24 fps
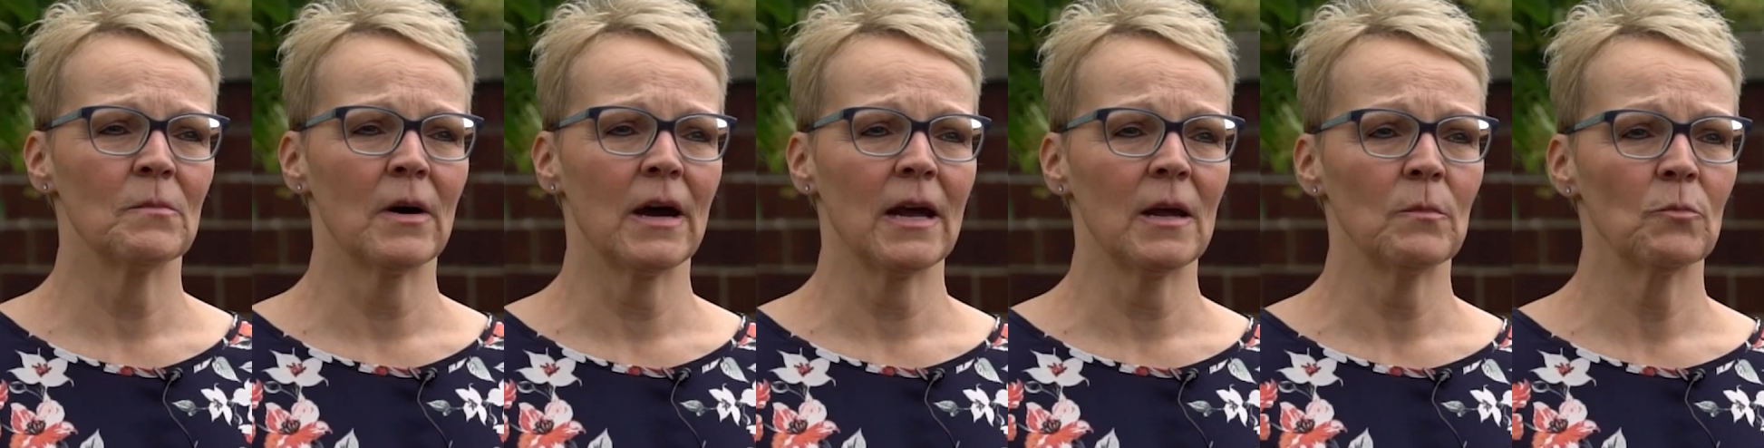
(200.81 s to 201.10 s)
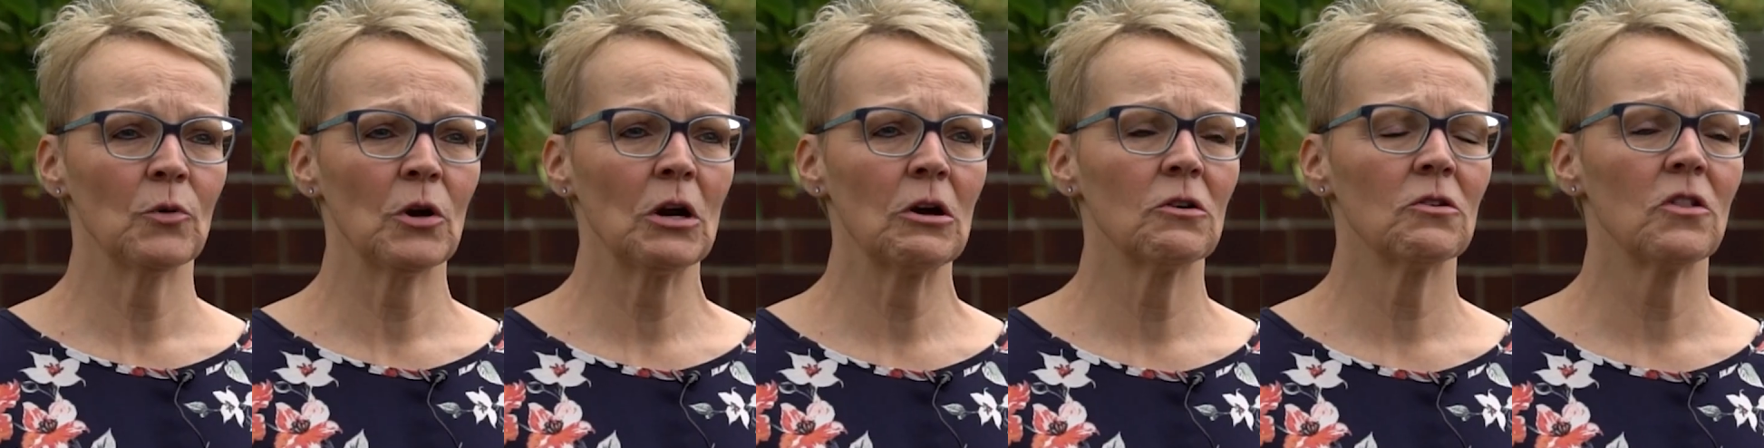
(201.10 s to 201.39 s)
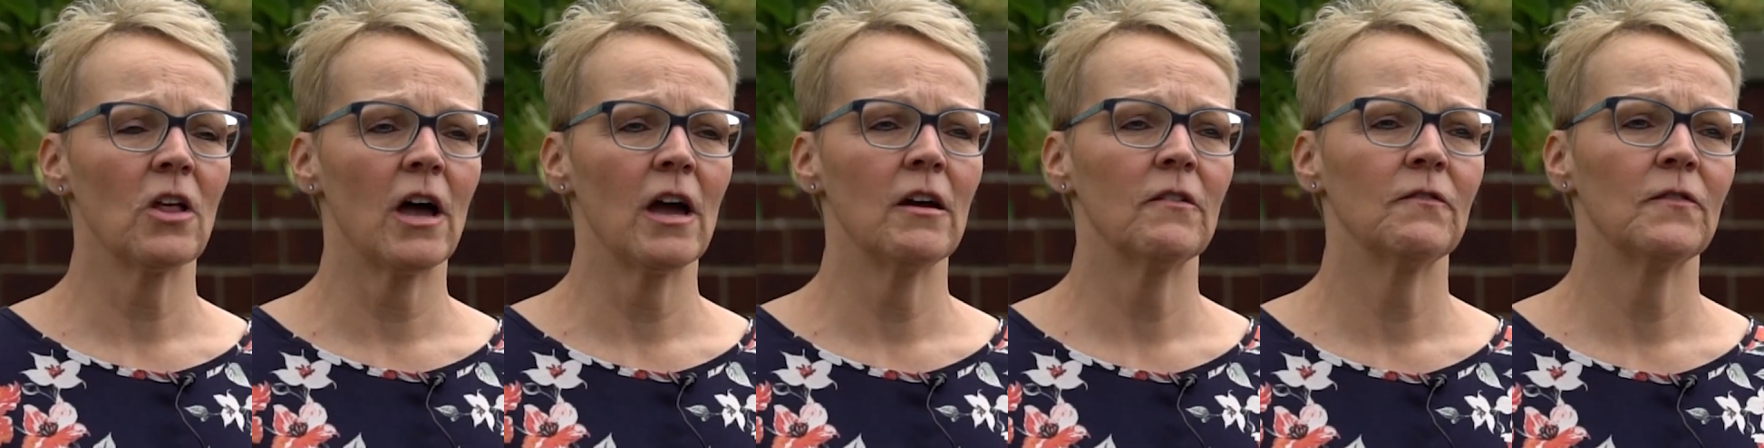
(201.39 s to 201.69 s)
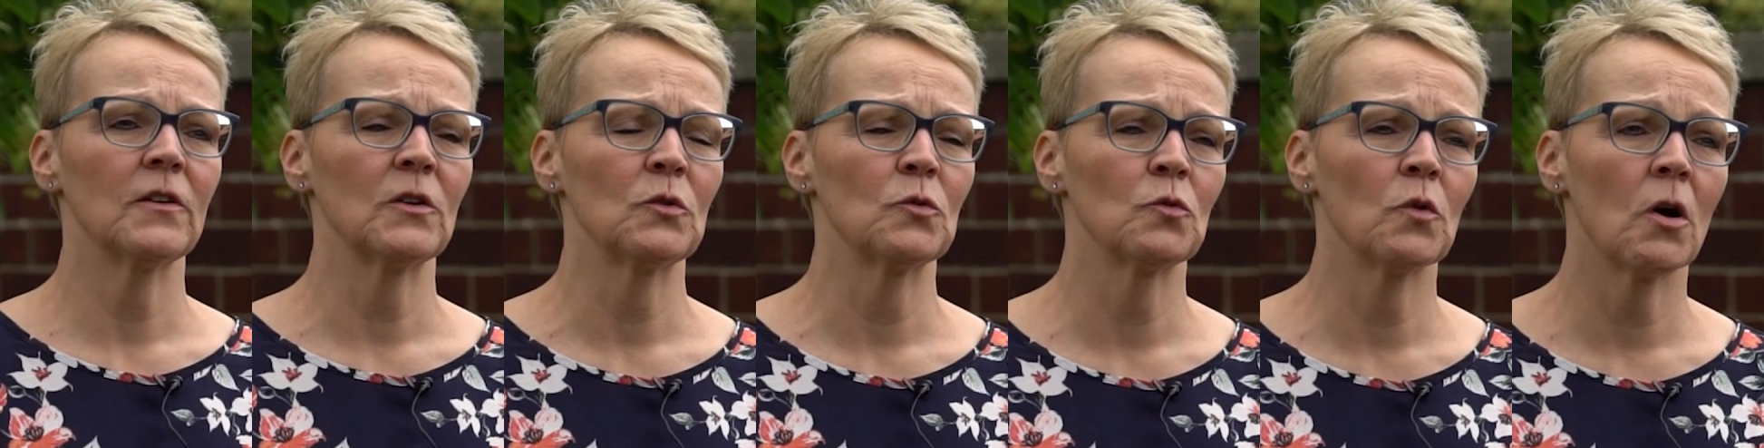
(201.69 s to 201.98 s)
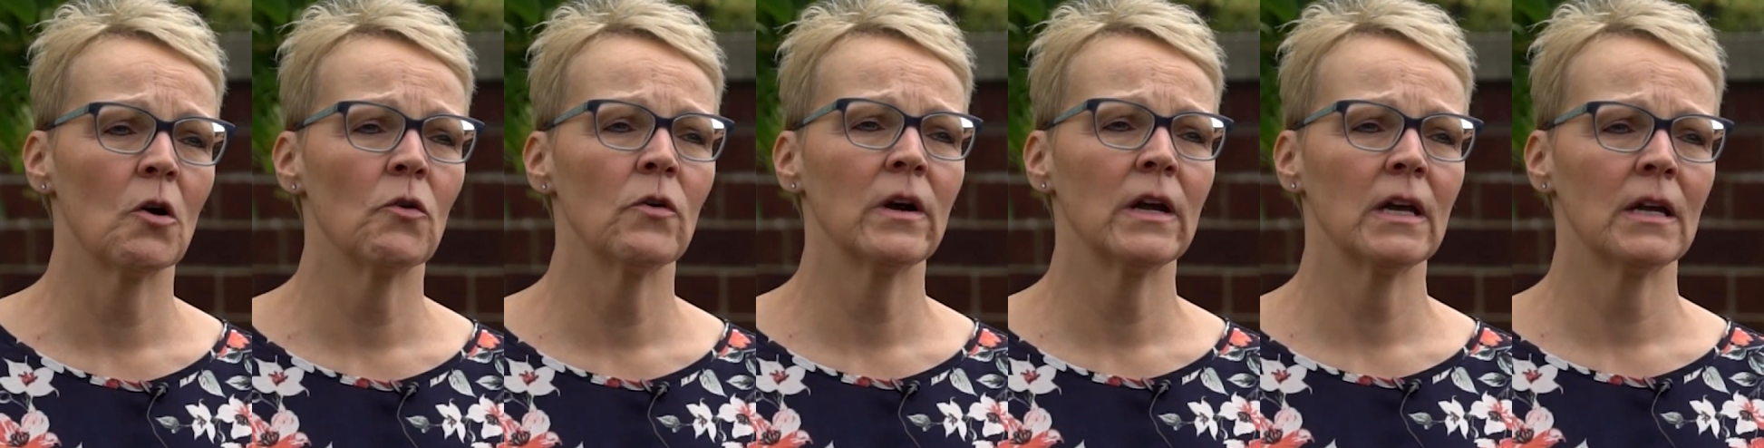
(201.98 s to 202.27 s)
my prayer life and
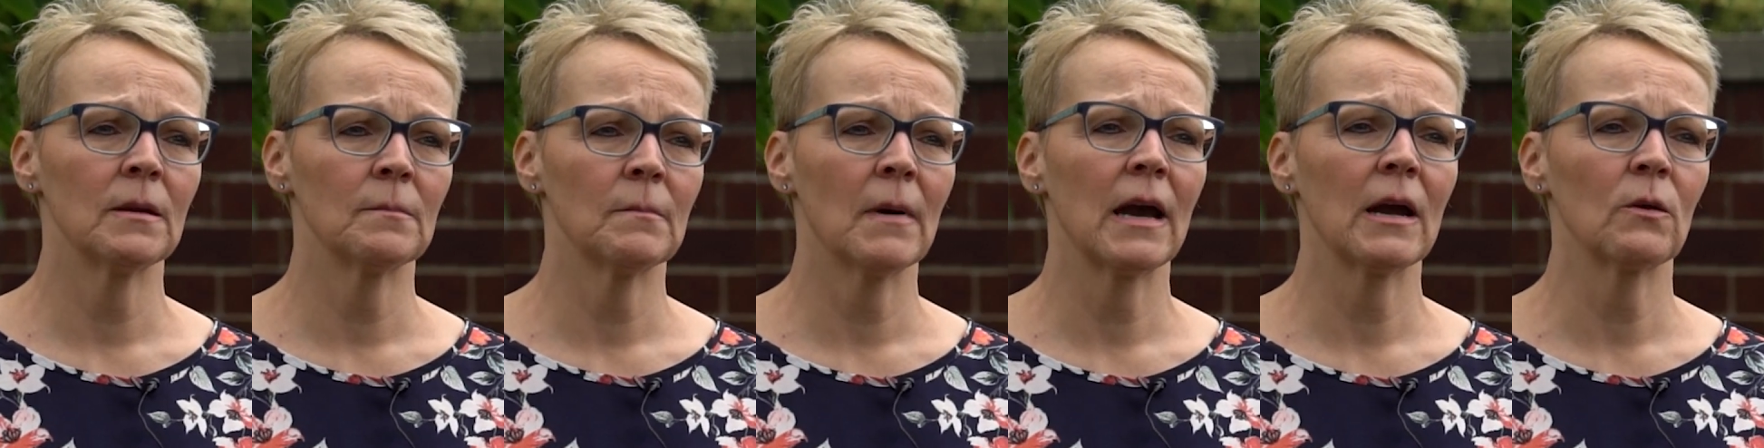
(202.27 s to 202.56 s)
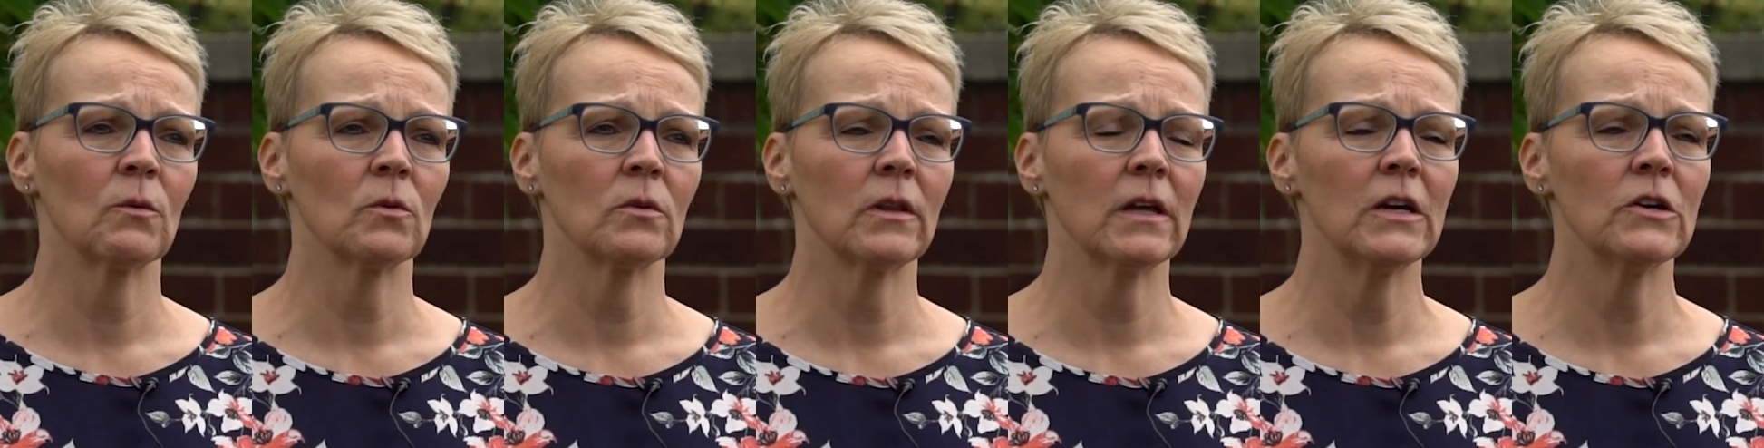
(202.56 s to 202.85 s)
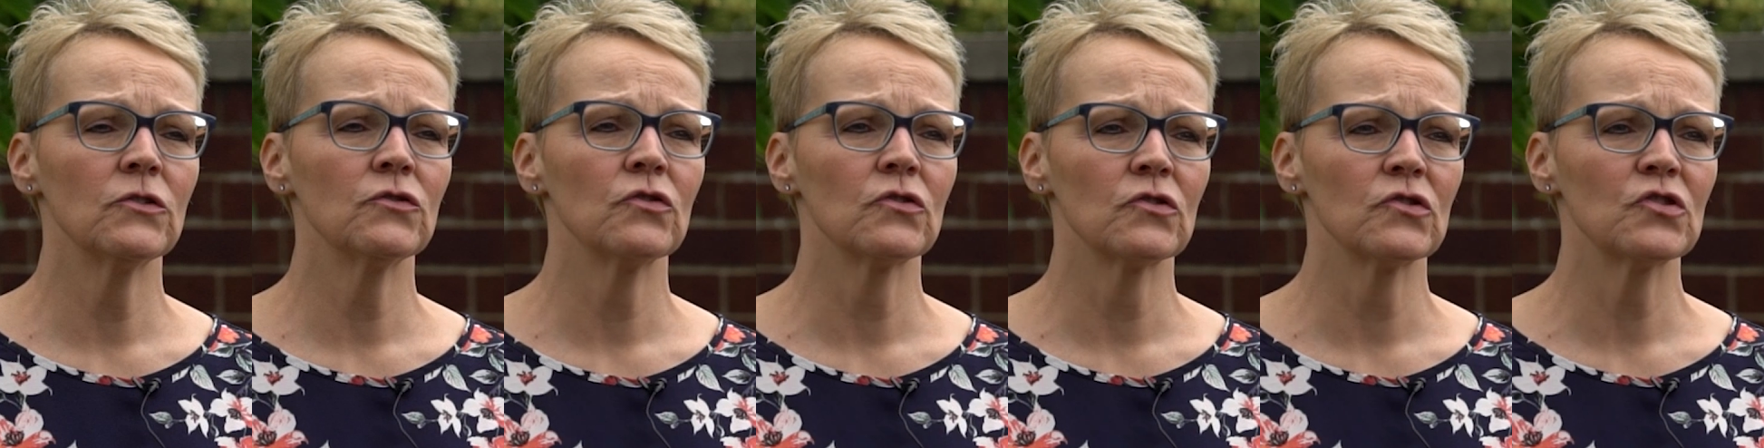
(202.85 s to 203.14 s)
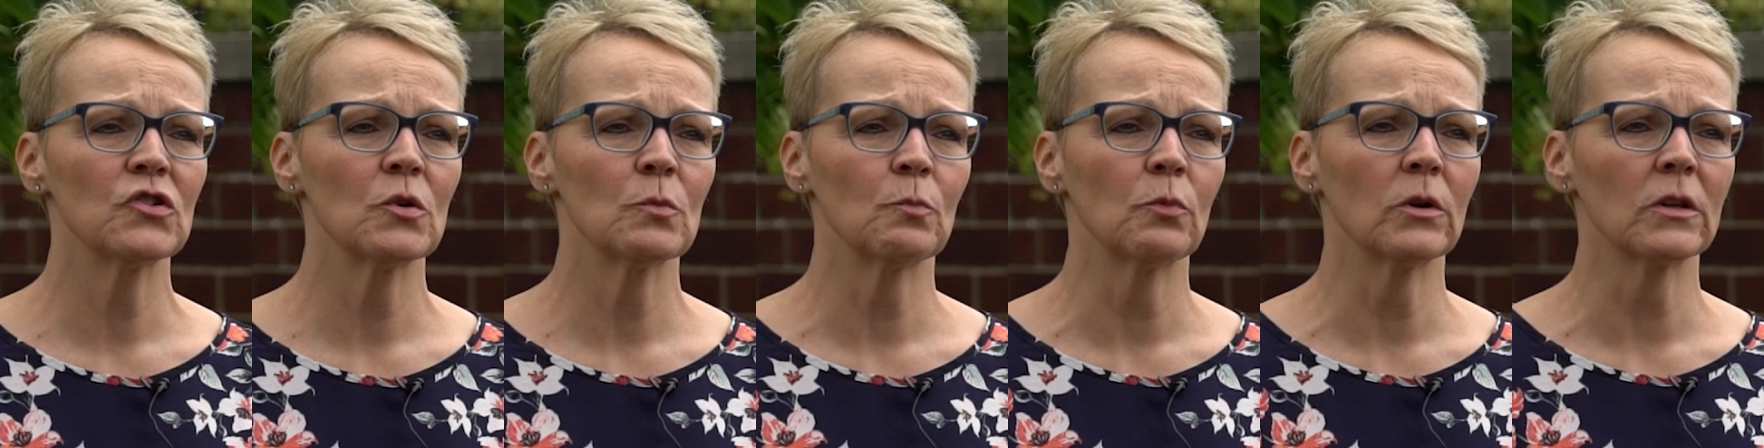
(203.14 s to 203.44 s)
growing in my relationship